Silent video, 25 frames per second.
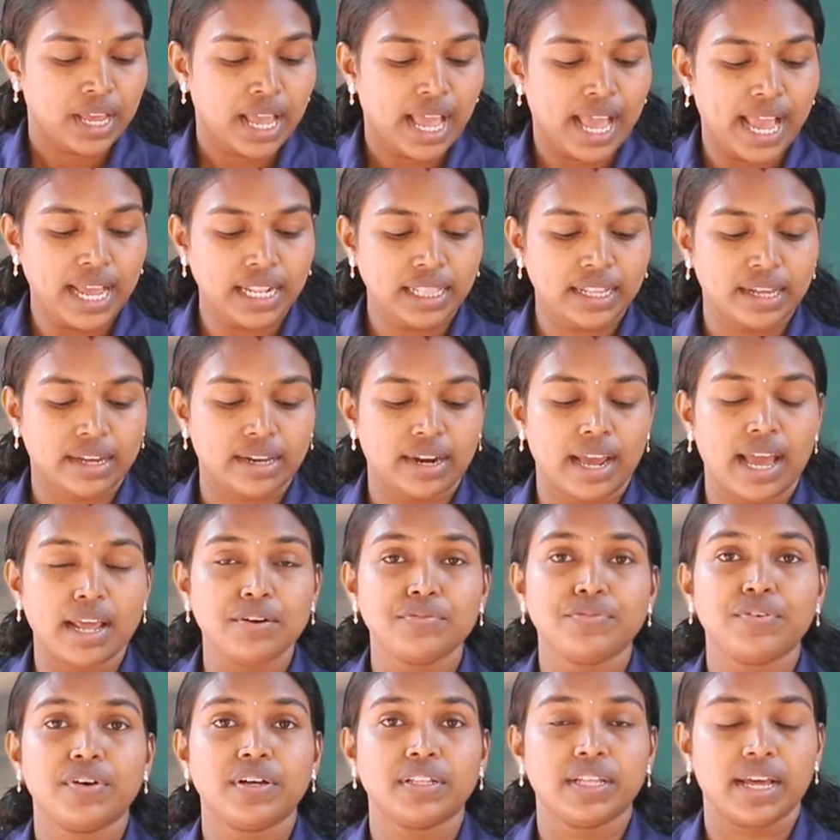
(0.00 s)
And the
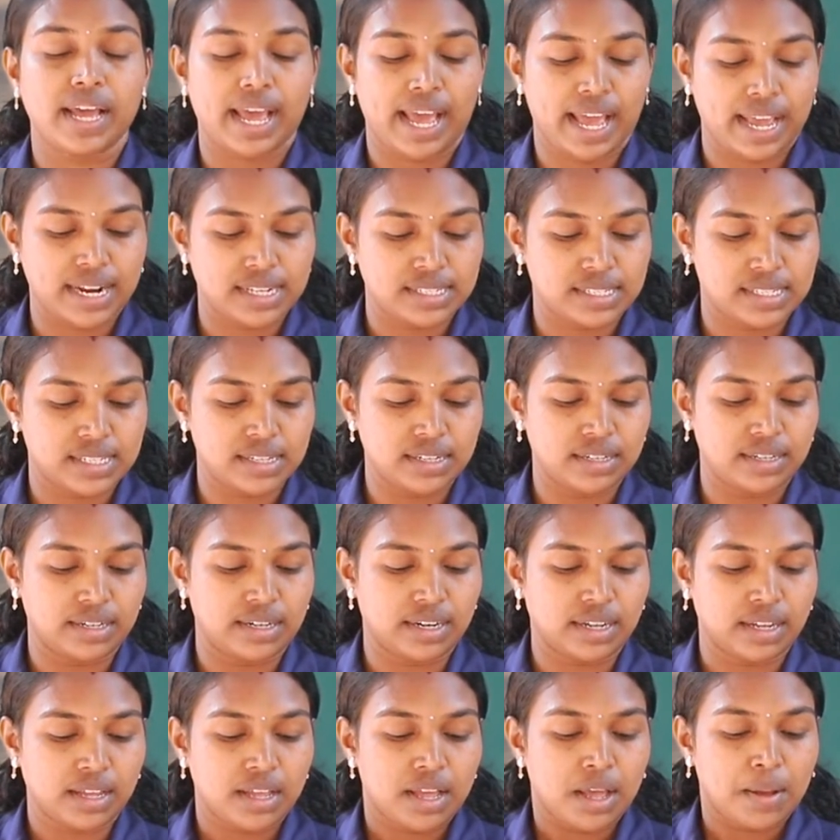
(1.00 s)
grandfather
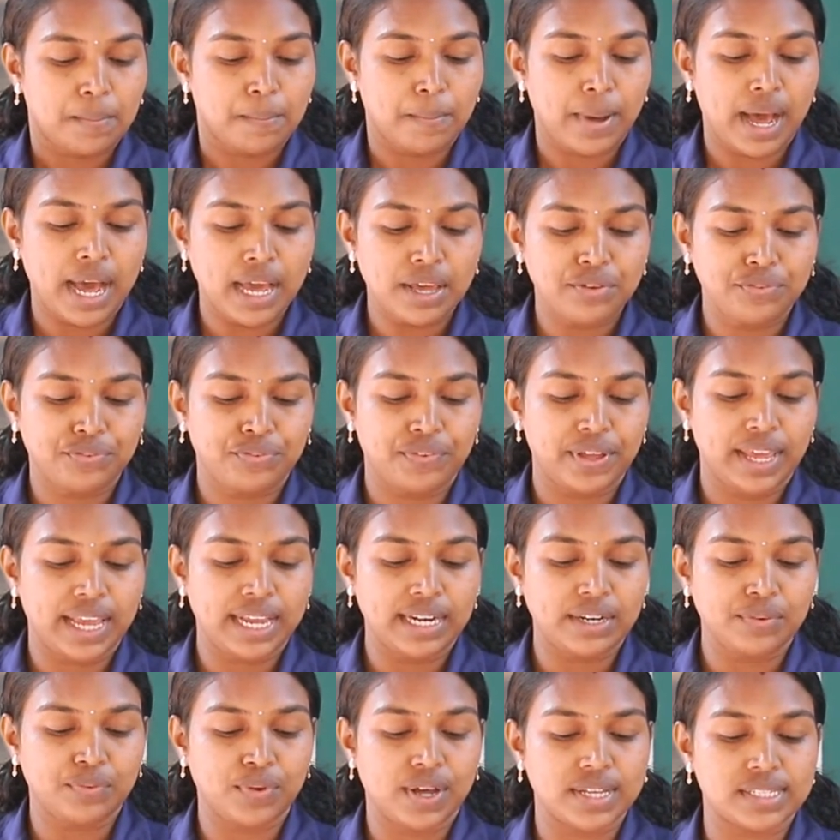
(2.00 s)
answered, my
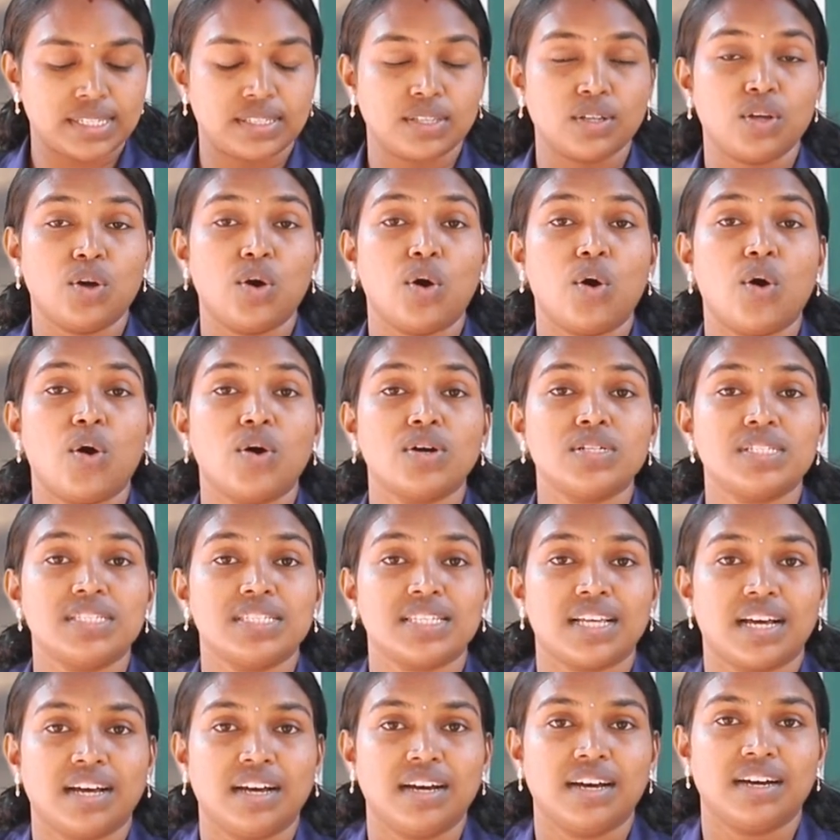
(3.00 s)
field was
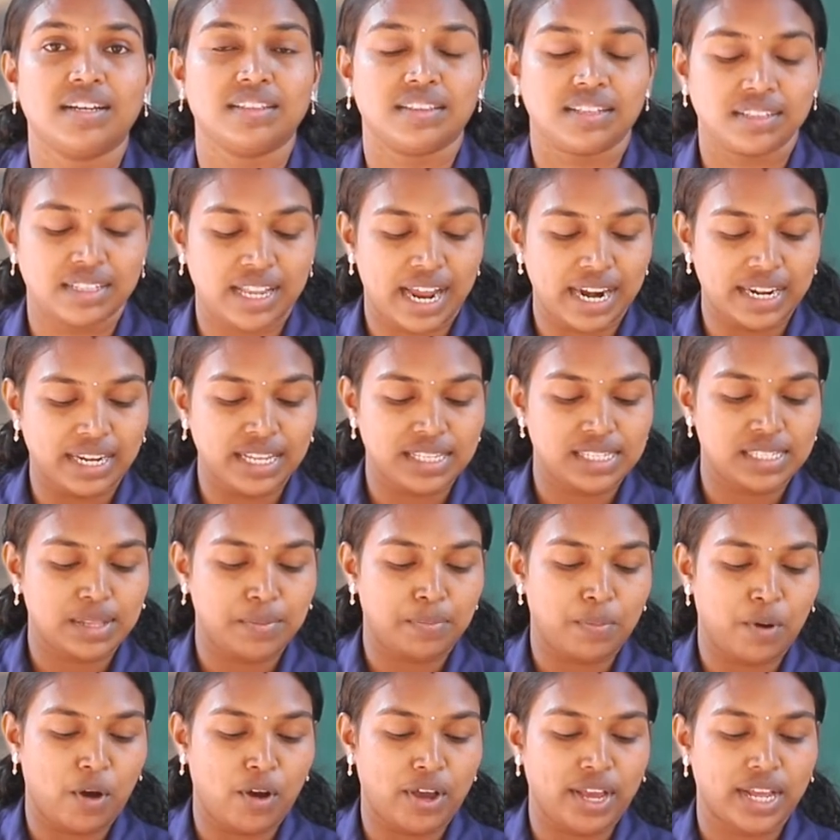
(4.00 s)
God's earth. That is
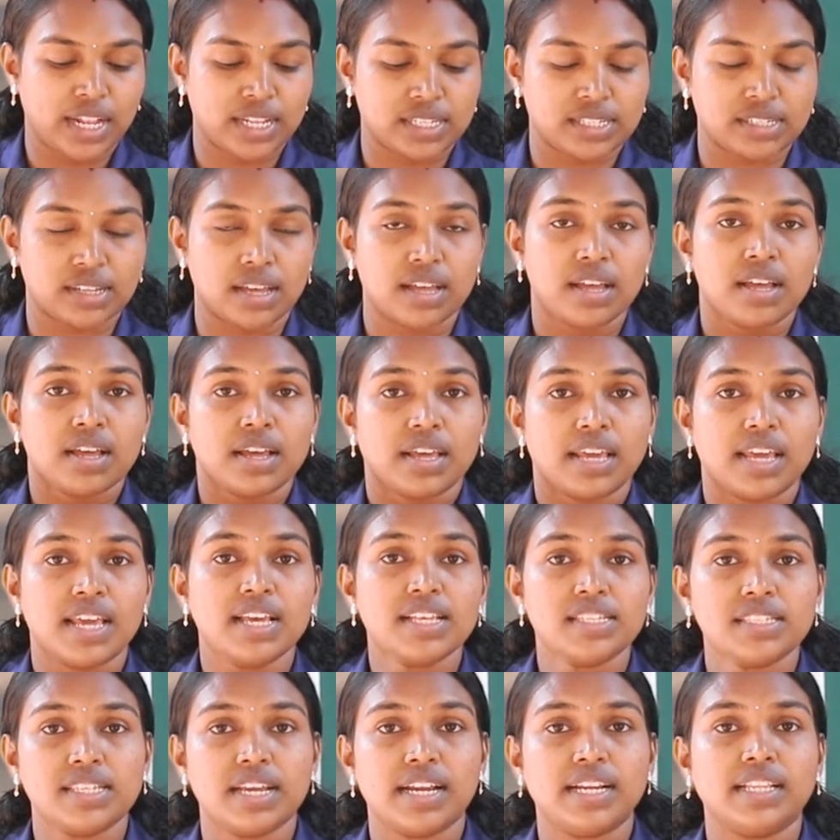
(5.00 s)
the point.
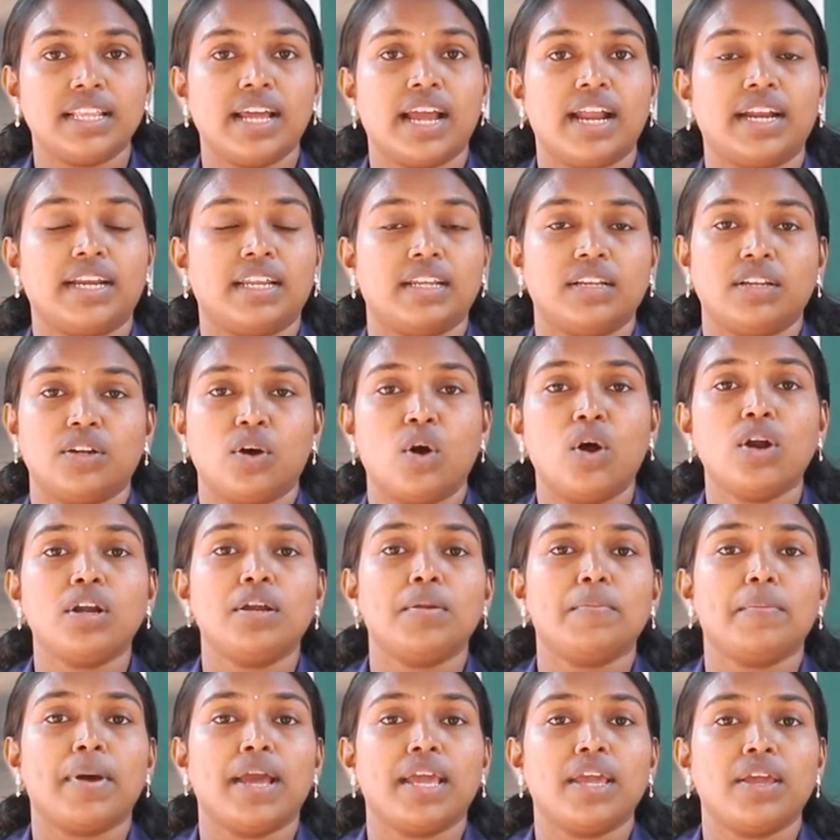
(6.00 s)
He said that
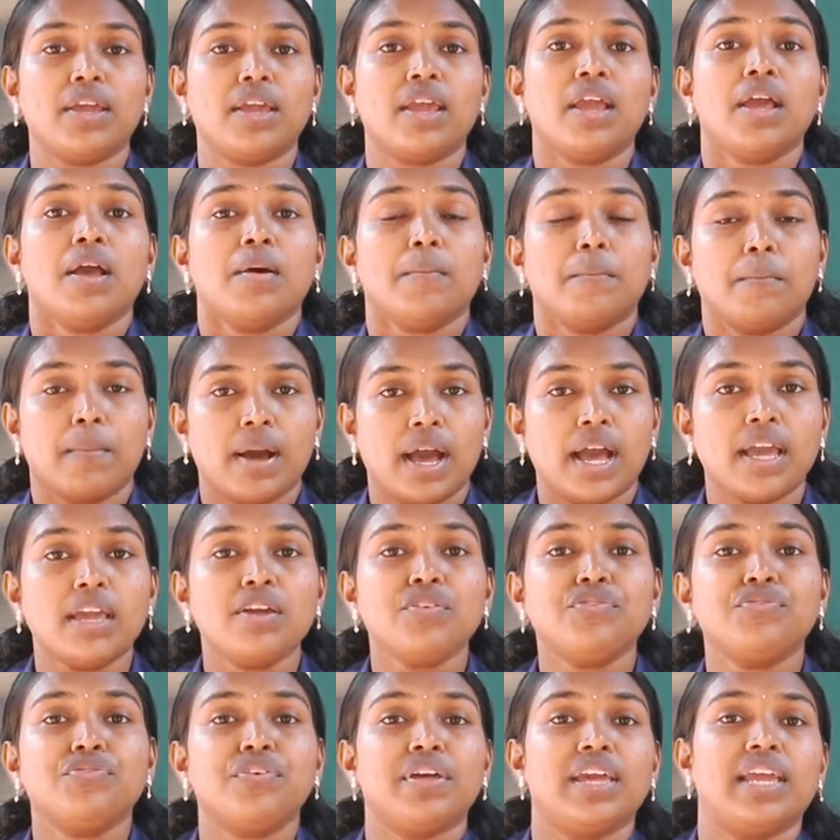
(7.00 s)
not
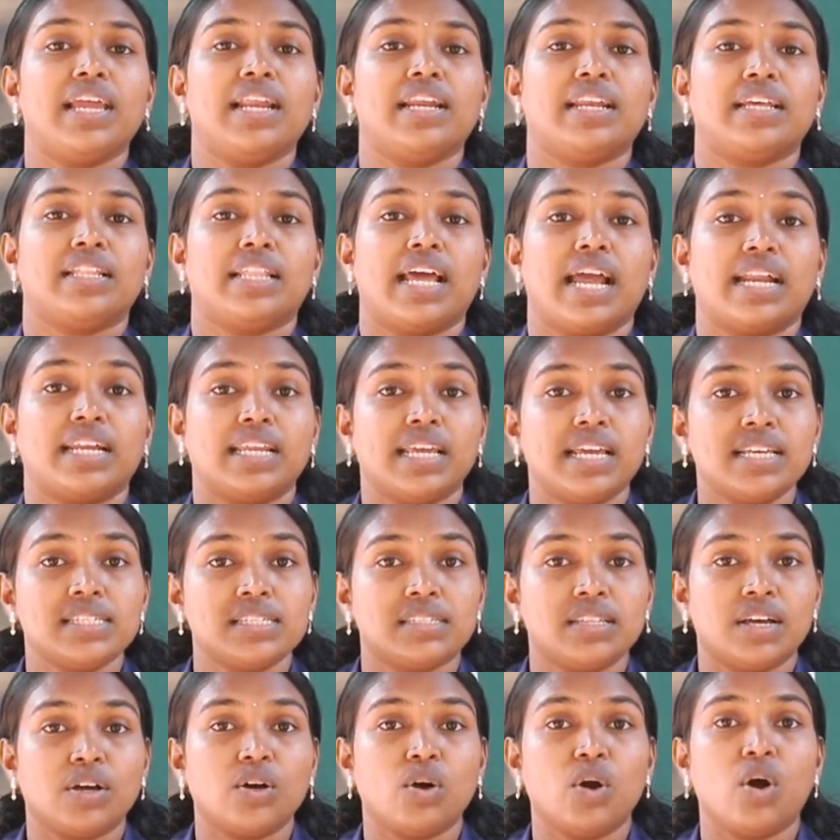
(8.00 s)
my field, that
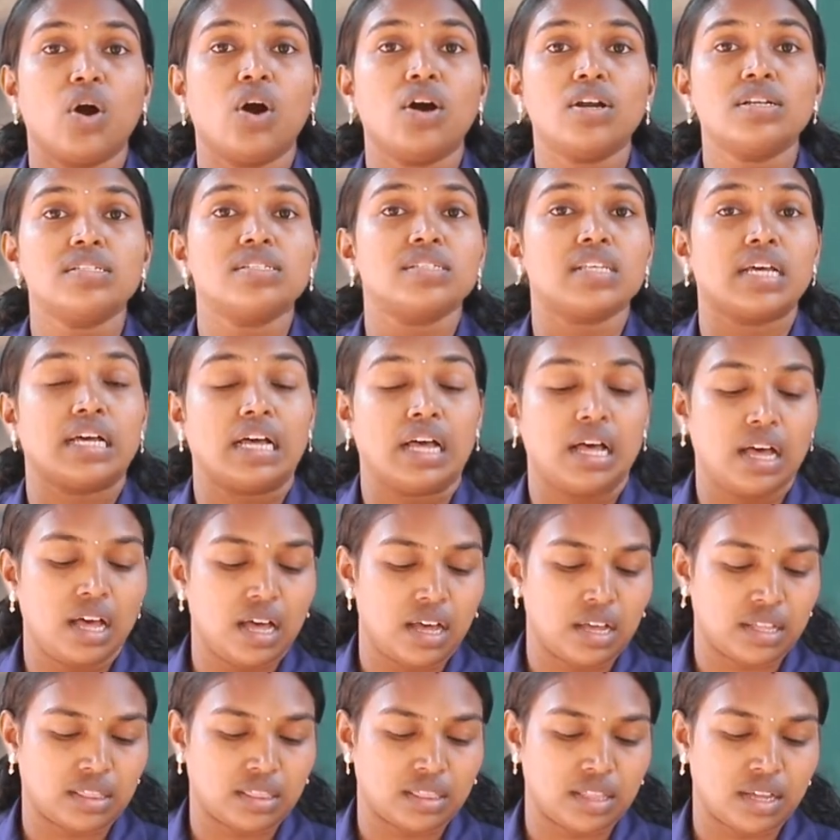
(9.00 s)
is the God's
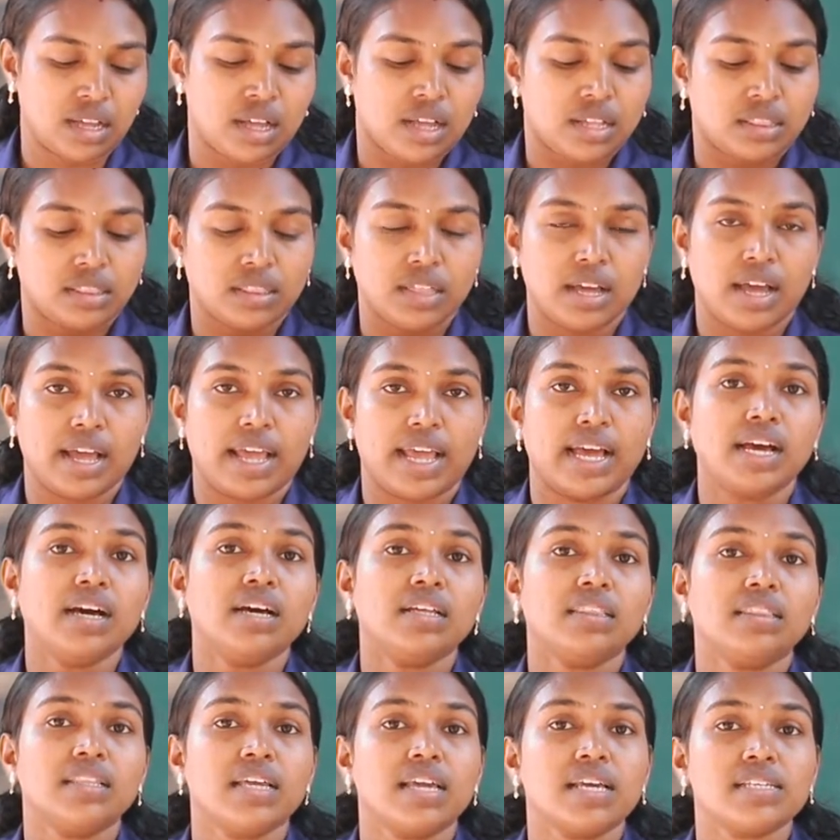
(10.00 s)
earth. The
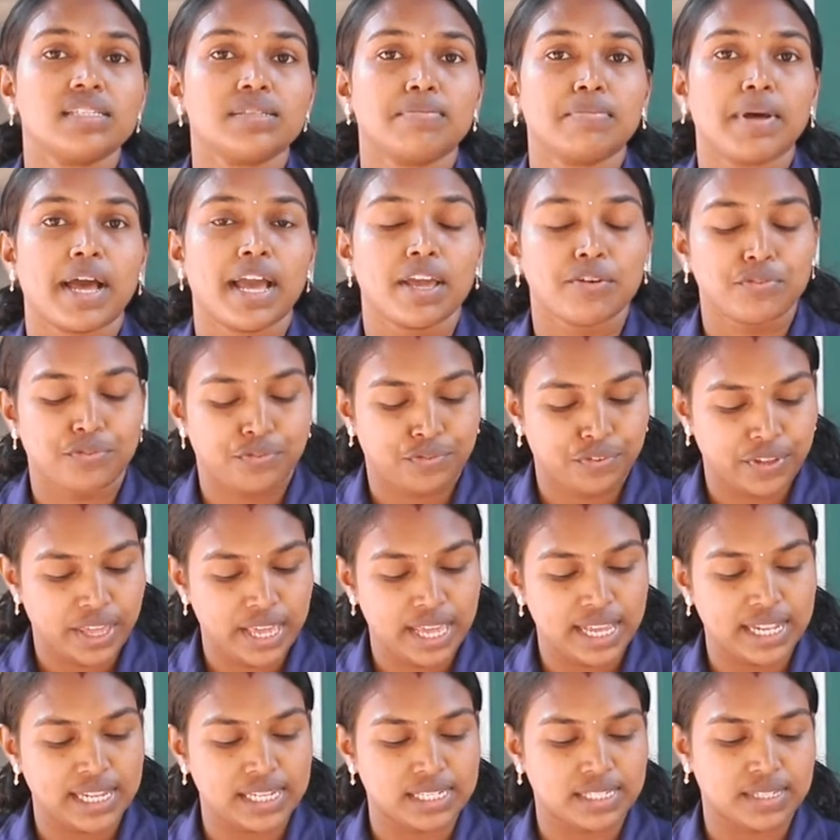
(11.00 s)
earth is my
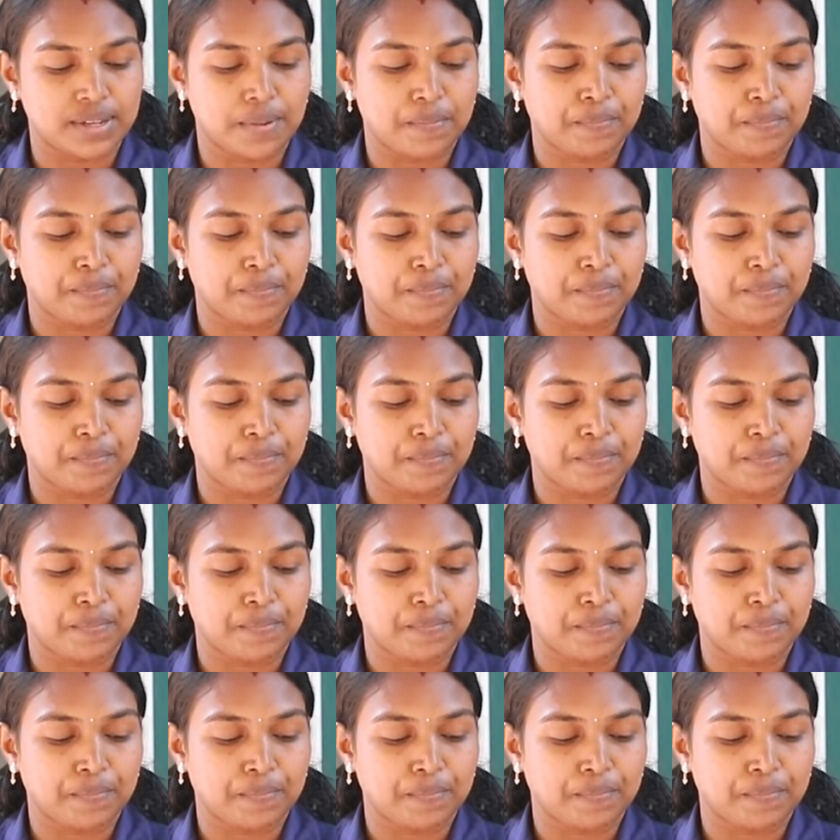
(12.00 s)
field.